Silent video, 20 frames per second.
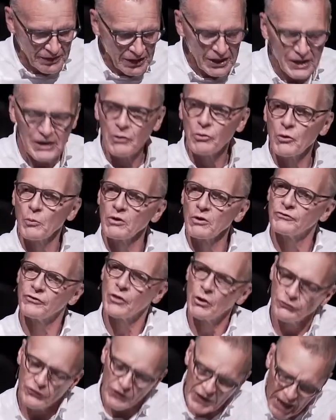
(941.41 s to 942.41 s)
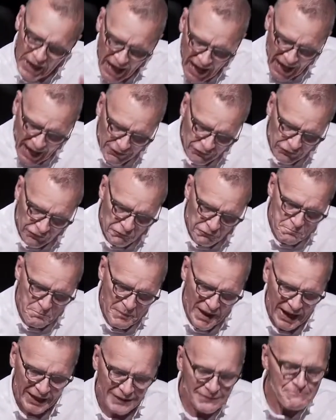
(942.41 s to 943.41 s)
In other words, there's an
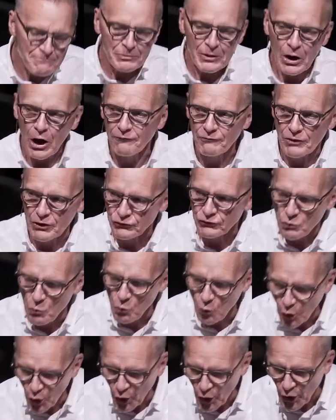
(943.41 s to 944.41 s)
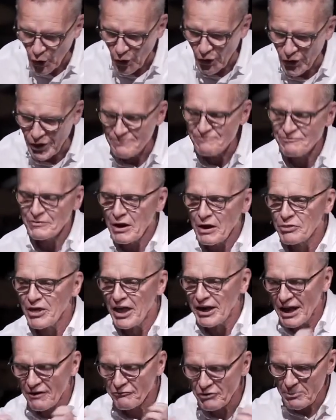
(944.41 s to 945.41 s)
aspect of this word
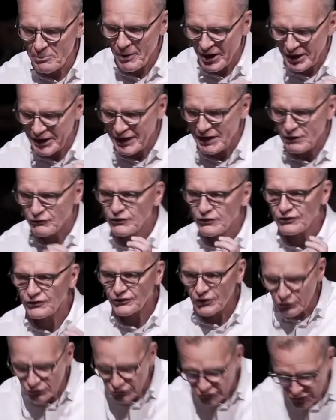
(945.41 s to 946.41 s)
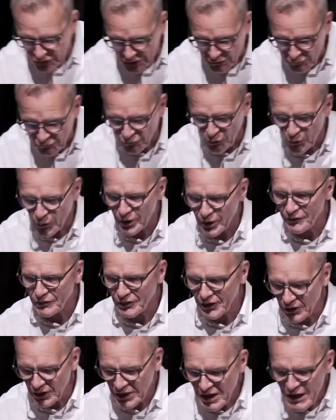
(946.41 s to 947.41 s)
that everybody is searching for in
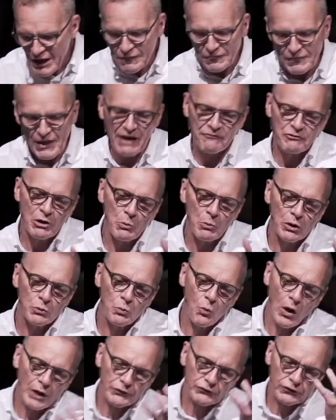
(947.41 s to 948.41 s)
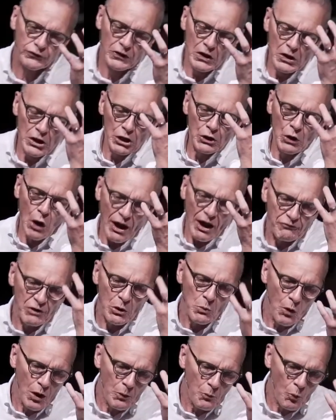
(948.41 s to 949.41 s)
their everyone wants
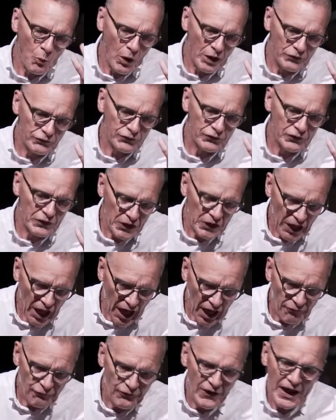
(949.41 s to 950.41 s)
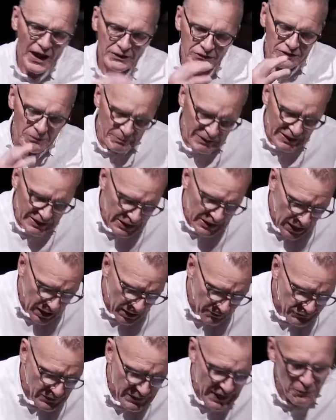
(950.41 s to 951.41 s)
everyone wants love and to be
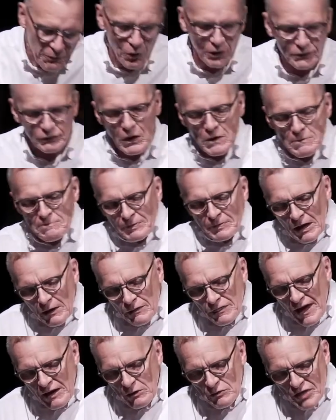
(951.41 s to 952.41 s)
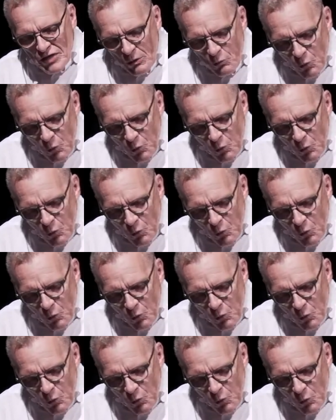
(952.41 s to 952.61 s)
loved. They want they, they